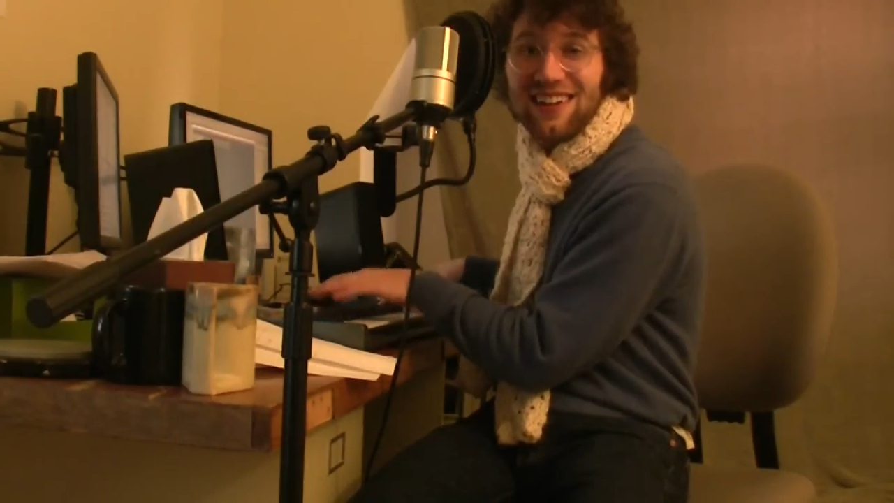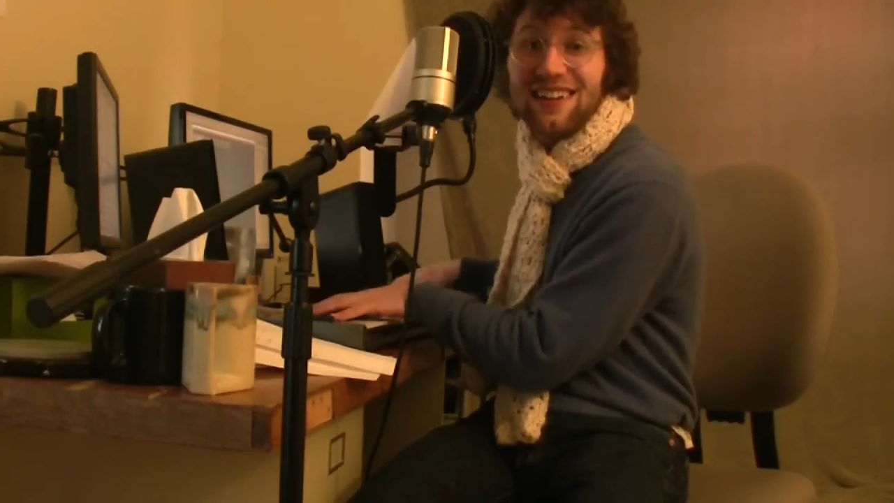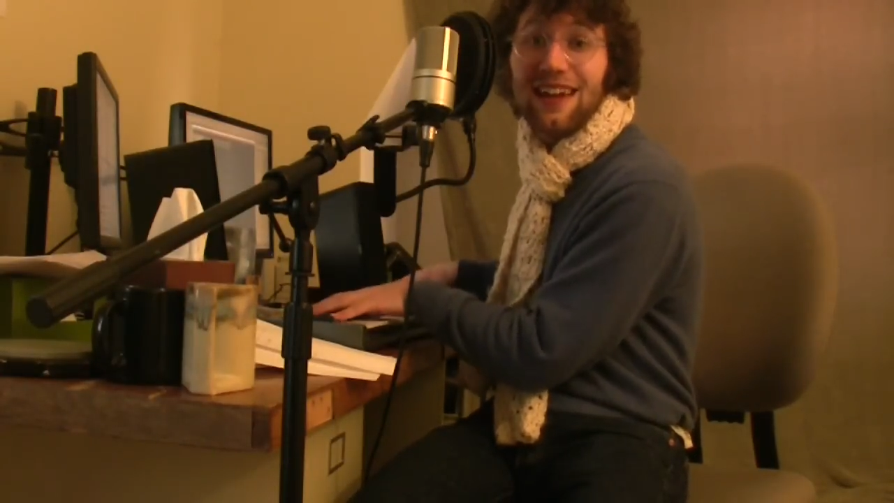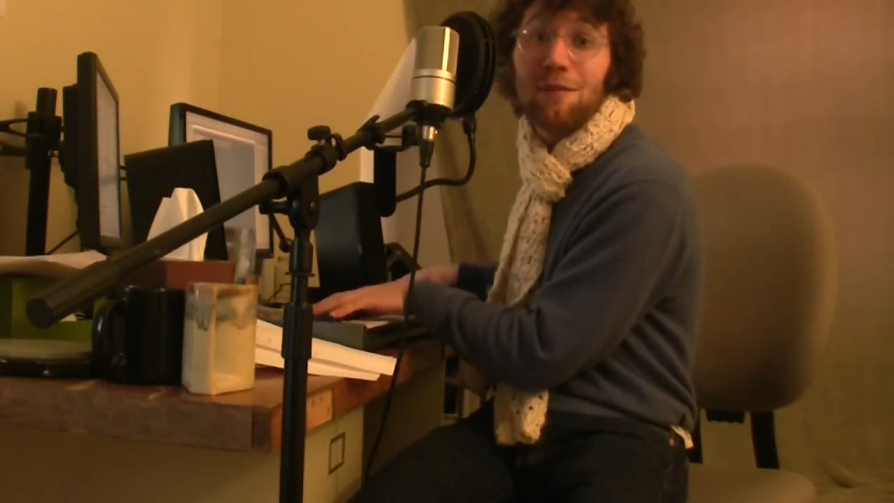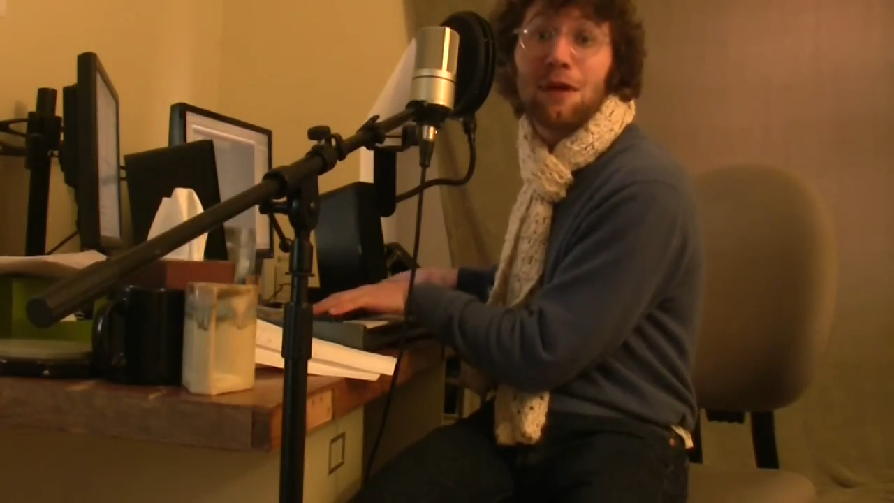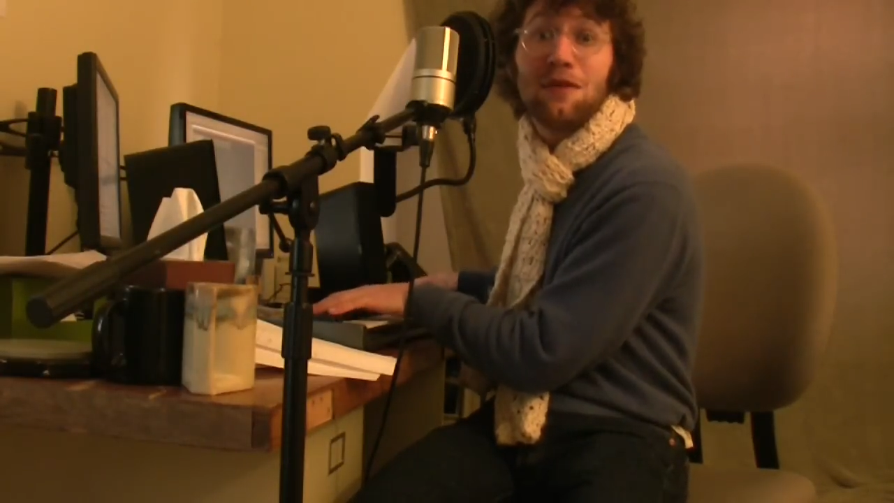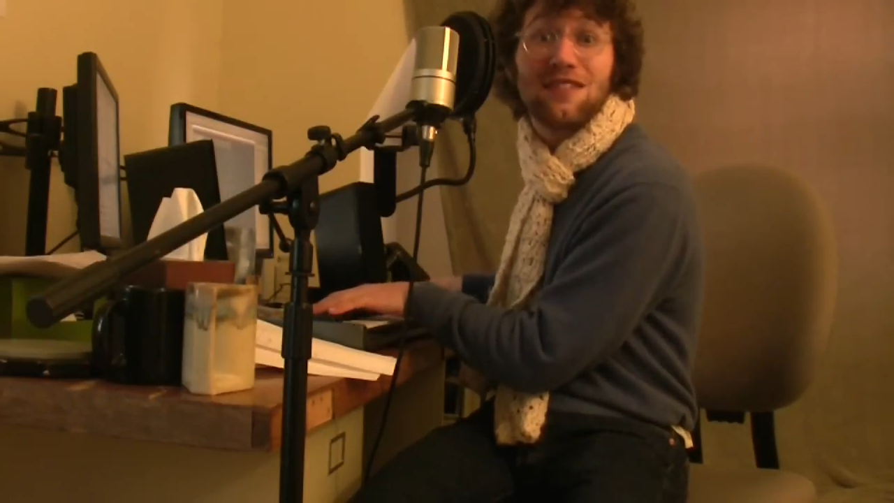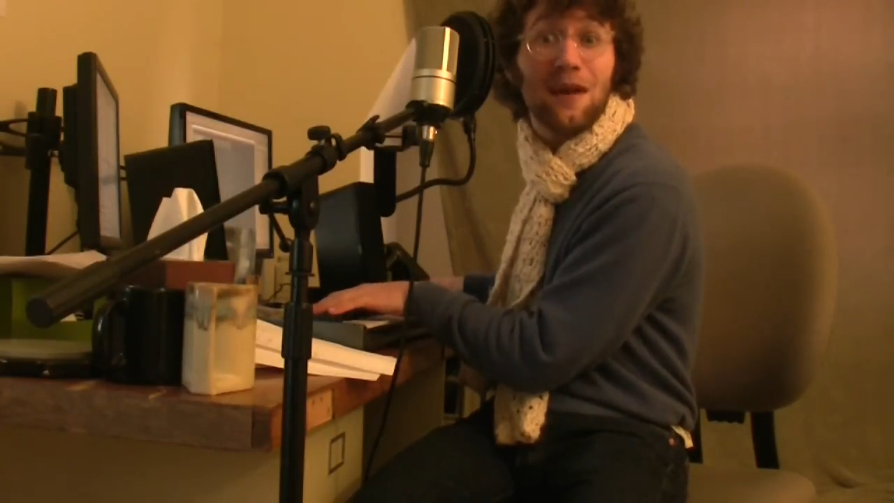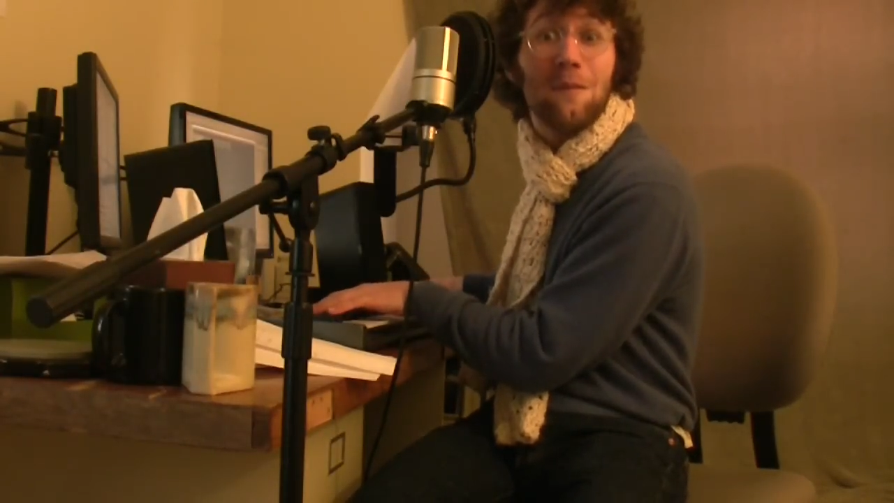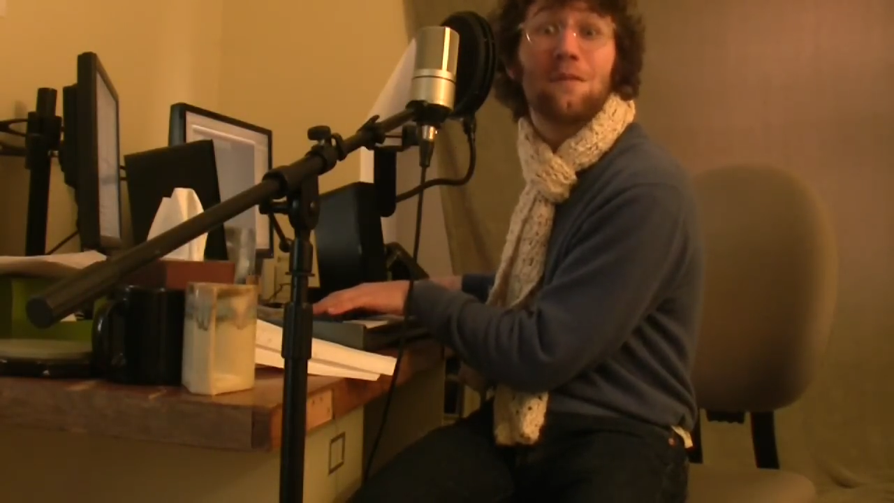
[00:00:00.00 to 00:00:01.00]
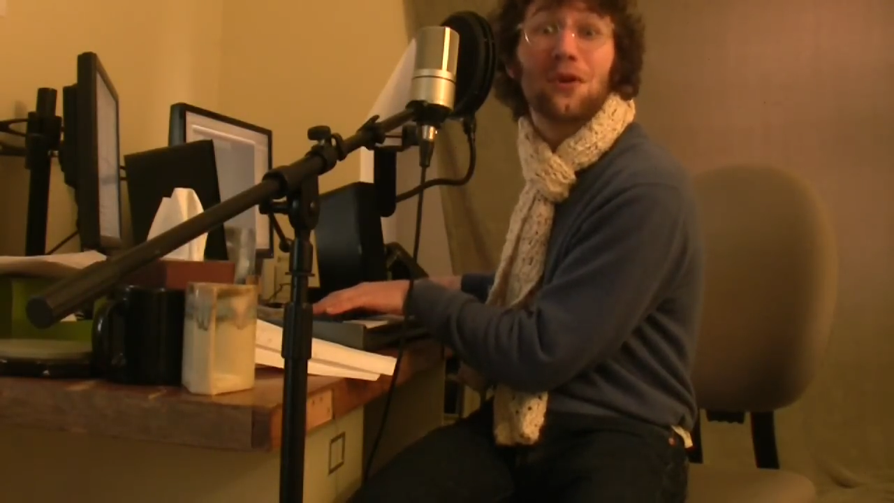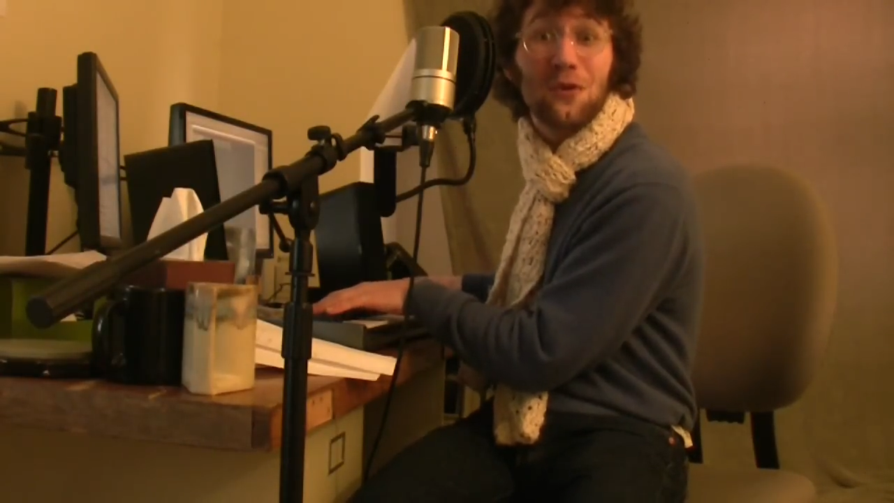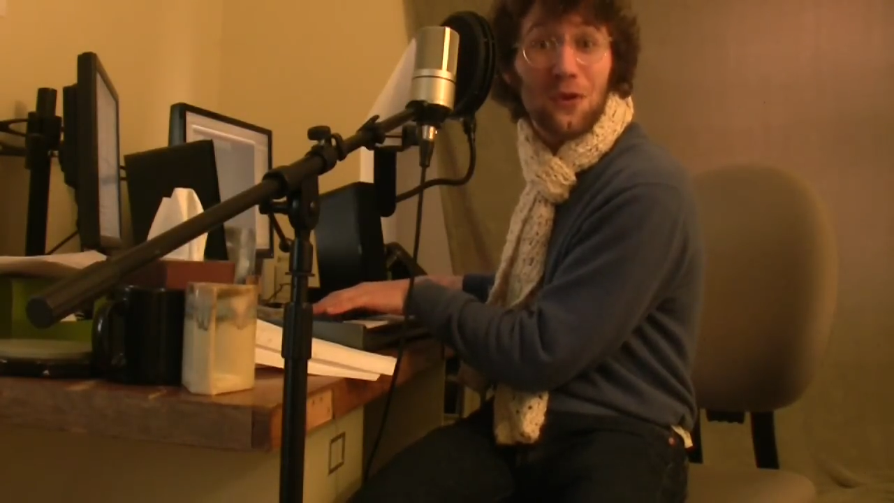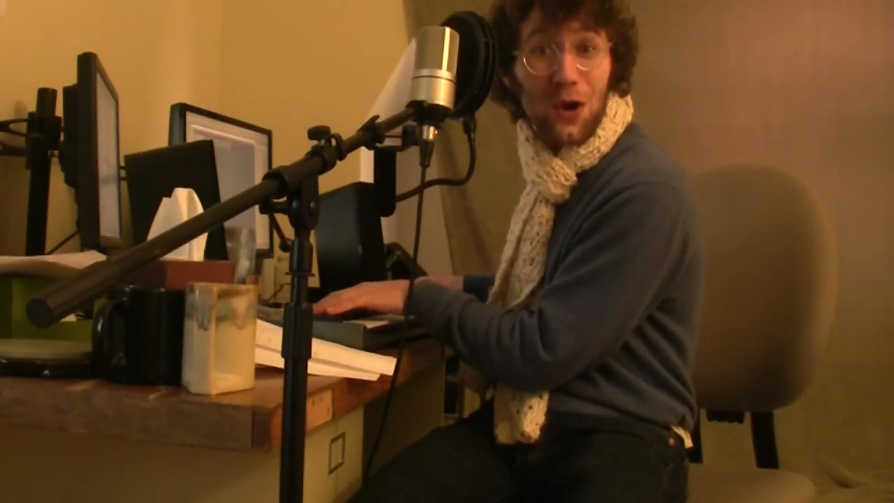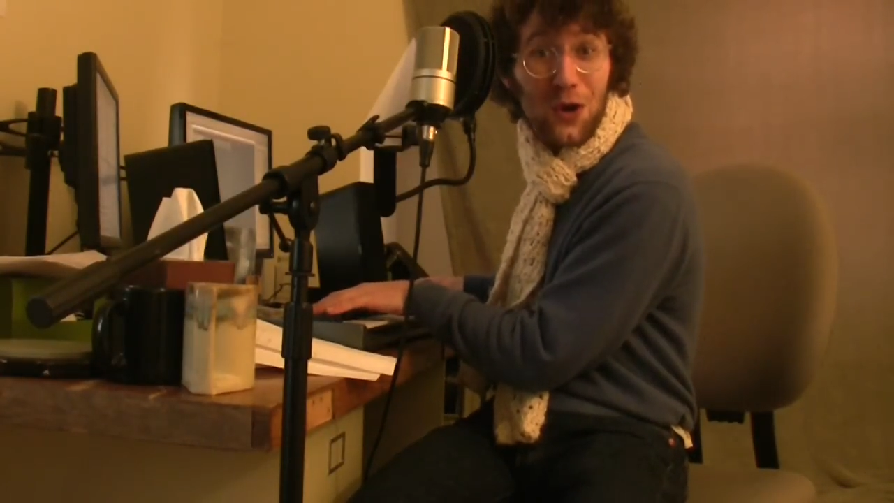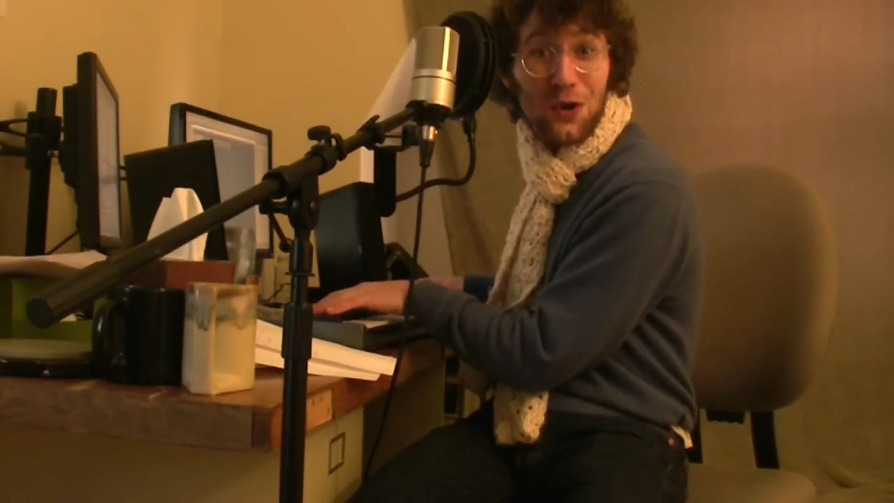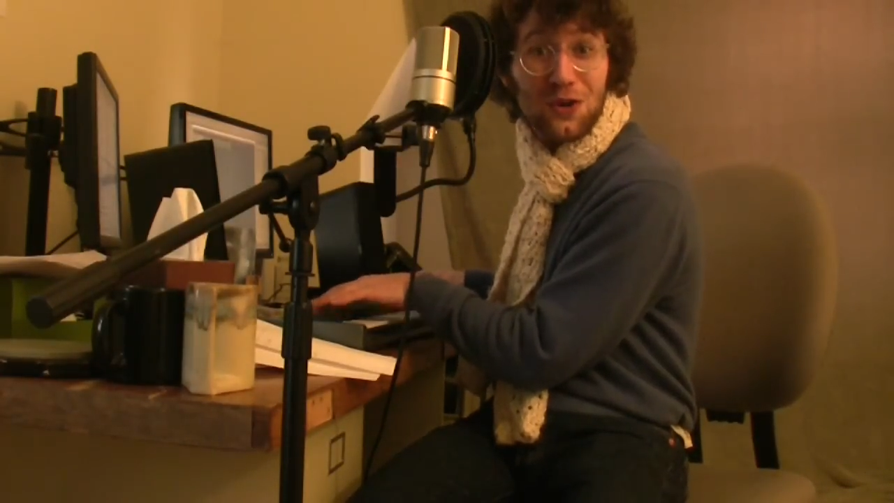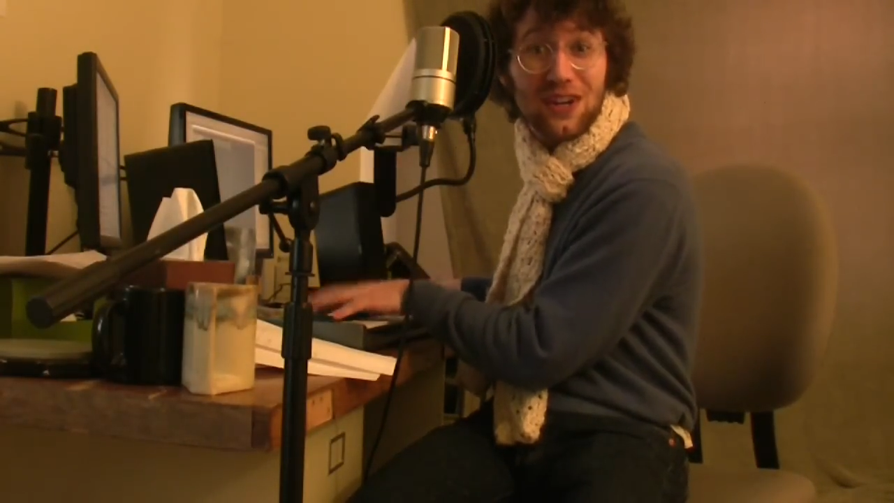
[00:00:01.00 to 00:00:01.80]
Yeah, maybe some Baroque